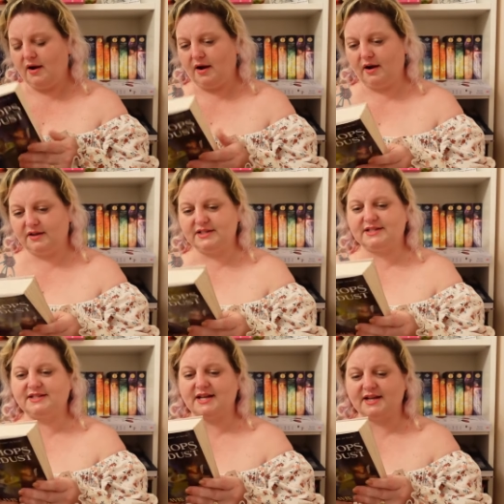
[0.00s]
Uh,
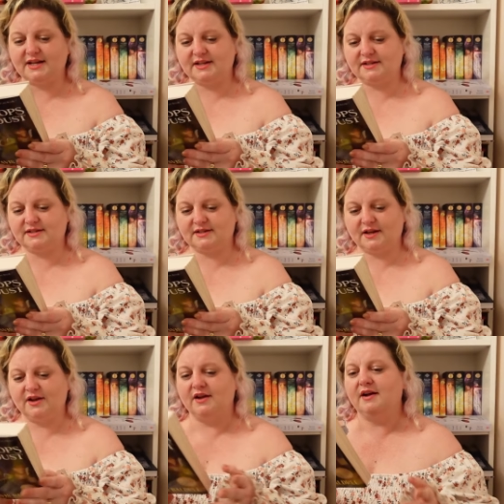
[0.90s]
this says,
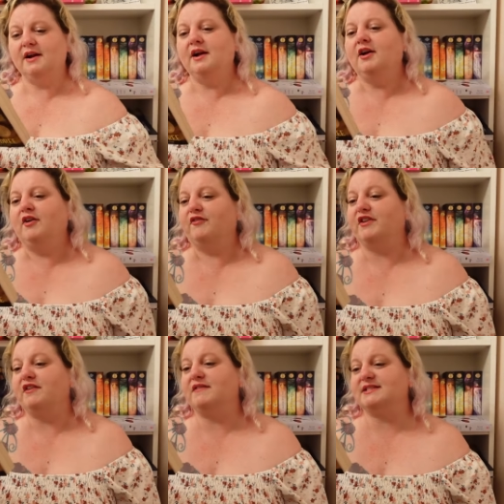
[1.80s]

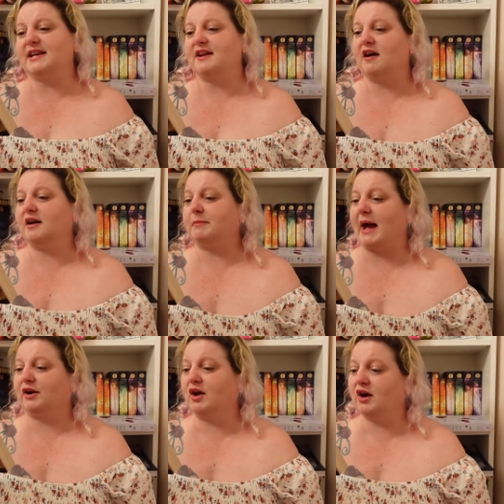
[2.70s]
Viv is a young,
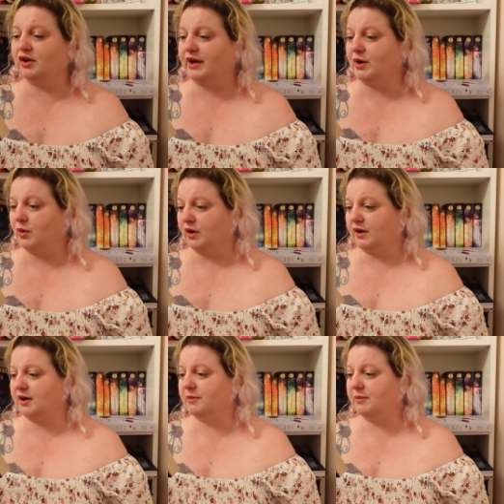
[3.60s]
battle-hungry orc,